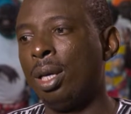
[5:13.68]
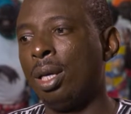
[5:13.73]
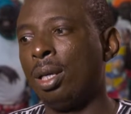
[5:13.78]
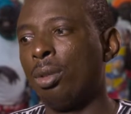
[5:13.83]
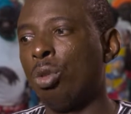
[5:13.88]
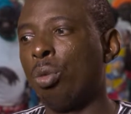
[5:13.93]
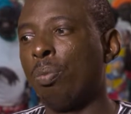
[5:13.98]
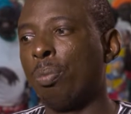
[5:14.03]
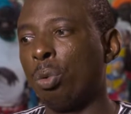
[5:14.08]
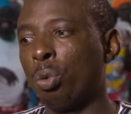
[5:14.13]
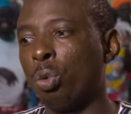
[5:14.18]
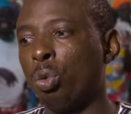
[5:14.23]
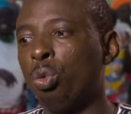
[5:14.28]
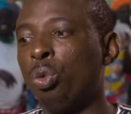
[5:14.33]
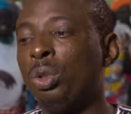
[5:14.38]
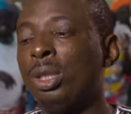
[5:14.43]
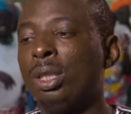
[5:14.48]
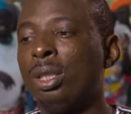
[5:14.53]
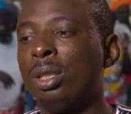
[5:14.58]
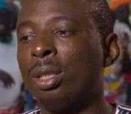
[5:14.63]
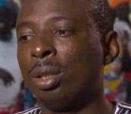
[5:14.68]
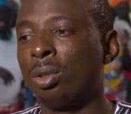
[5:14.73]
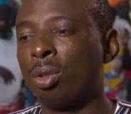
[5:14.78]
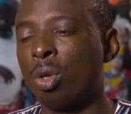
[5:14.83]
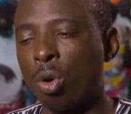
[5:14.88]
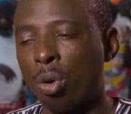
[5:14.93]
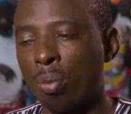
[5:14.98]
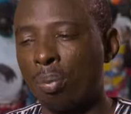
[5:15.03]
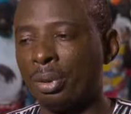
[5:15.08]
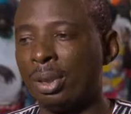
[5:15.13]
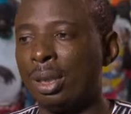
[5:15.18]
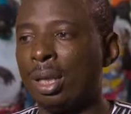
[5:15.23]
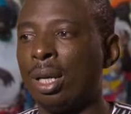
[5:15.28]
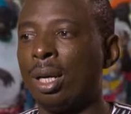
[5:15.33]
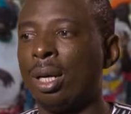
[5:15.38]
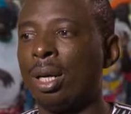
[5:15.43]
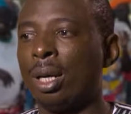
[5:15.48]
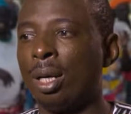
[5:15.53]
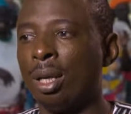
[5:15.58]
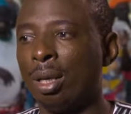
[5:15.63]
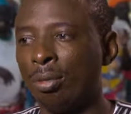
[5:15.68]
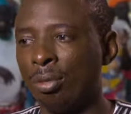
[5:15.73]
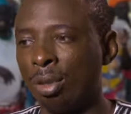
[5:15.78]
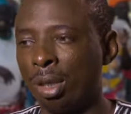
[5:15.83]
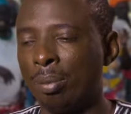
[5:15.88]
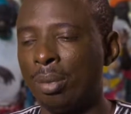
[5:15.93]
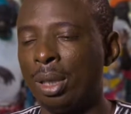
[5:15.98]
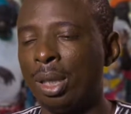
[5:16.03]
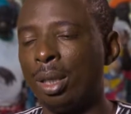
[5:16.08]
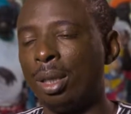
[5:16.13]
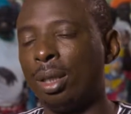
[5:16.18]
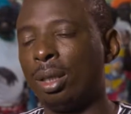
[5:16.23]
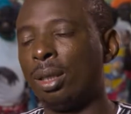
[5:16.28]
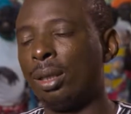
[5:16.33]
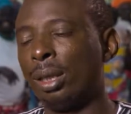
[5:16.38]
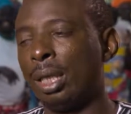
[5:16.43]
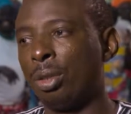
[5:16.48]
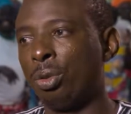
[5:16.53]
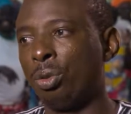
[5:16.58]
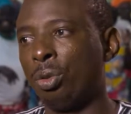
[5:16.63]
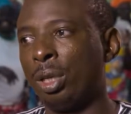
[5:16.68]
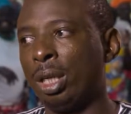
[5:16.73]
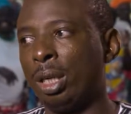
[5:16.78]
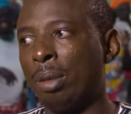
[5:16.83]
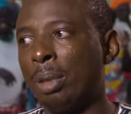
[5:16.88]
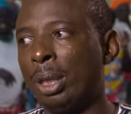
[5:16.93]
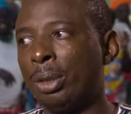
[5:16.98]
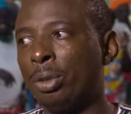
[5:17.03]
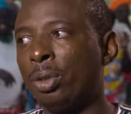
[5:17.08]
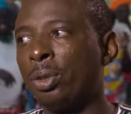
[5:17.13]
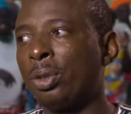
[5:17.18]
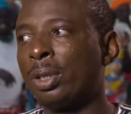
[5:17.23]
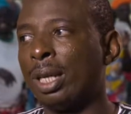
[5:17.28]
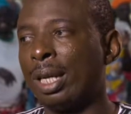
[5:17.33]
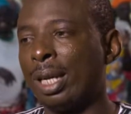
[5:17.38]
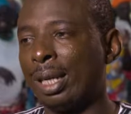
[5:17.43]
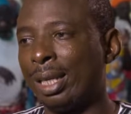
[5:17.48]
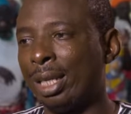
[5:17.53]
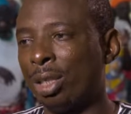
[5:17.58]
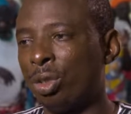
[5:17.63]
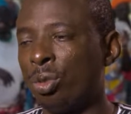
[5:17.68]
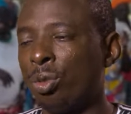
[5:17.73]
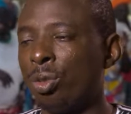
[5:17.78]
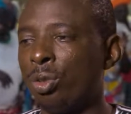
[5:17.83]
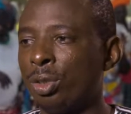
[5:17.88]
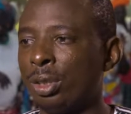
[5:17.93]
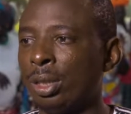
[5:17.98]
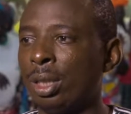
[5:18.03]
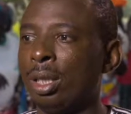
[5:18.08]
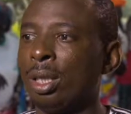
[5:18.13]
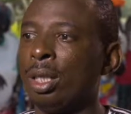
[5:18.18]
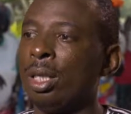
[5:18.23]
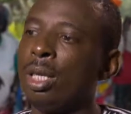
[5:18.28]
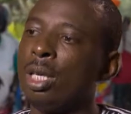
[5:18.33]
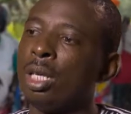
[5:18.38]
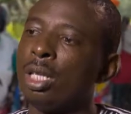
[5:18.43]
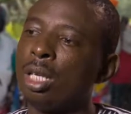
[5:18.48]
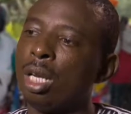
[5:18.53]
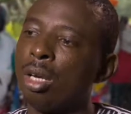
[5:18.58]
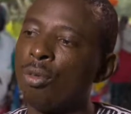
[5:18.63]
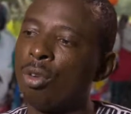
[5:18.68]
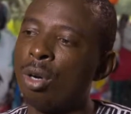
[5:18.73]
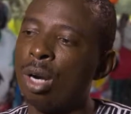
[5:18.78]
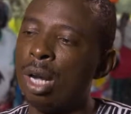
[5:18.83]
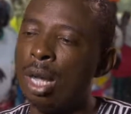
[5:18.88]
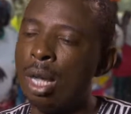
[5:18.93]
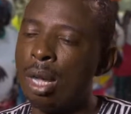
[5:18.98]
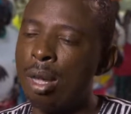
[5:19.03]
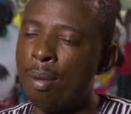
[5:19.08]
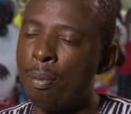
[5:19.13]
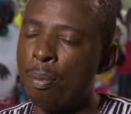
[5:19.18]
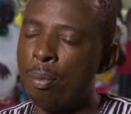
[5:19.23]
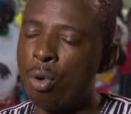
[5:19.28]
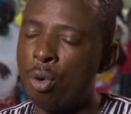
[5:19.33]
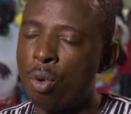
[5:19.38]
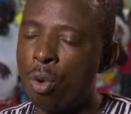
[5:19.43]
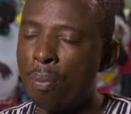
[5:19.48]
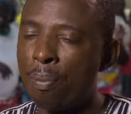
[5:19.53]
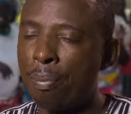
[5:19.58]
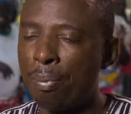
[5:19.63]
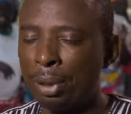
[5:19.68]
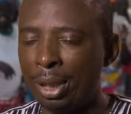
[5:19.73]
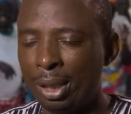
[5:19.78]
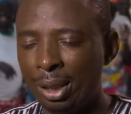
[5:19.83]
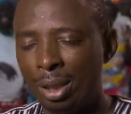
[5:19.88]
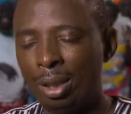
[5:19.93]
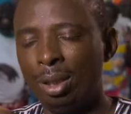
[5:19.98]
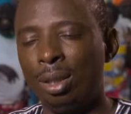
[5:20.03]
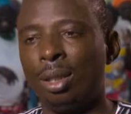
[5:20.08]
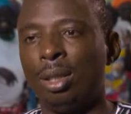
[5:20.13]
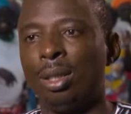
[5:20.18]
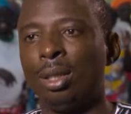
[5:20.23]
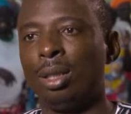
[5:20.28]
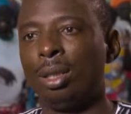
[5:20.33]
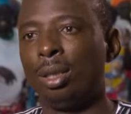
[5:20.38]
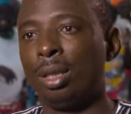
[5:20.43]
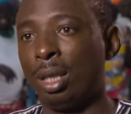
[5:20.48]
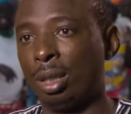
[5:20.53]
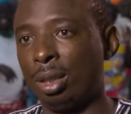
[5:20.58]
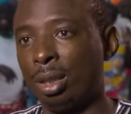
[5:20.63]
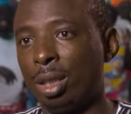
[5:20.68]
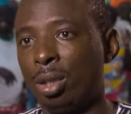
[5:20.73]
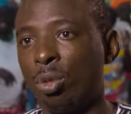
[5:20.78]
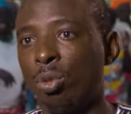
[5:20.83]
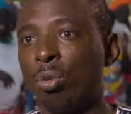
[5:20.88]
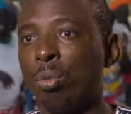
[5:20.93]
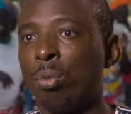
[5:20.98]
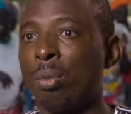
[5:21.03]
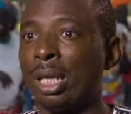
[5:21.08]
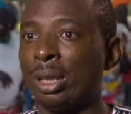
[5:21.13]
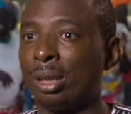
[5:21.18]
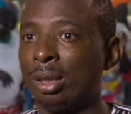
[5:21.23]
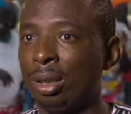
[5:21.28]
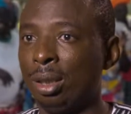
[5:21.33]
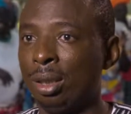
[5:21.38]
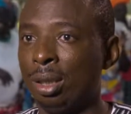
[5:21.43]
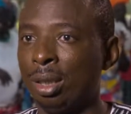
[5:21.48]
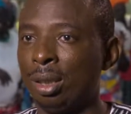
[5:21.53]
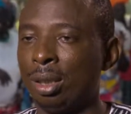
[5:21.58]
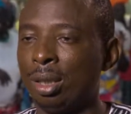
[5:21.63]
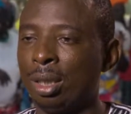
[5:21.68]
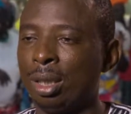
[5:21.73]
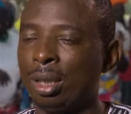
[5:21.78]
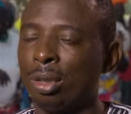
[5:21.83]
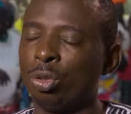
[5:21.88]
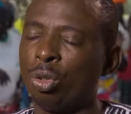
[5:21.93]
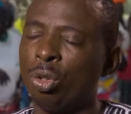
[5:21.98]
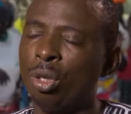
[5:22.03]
So what is important is to get a fair price on the international market. But then the constraint is also that everything is leveraged.